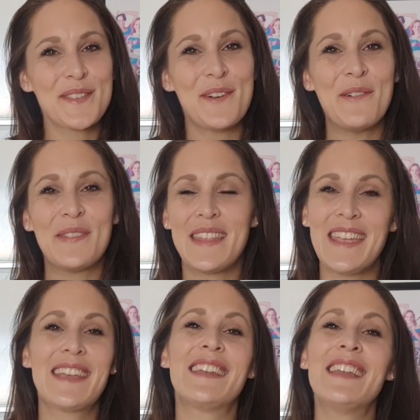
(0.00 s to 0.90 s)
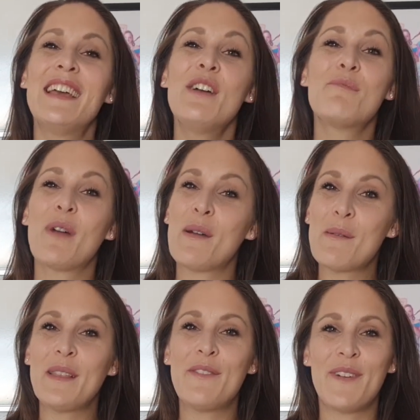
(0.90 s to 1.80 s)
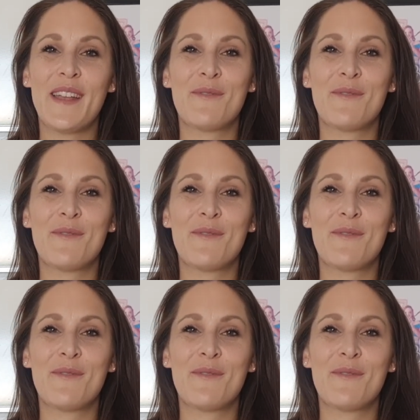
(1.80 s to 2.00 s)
so they can probably find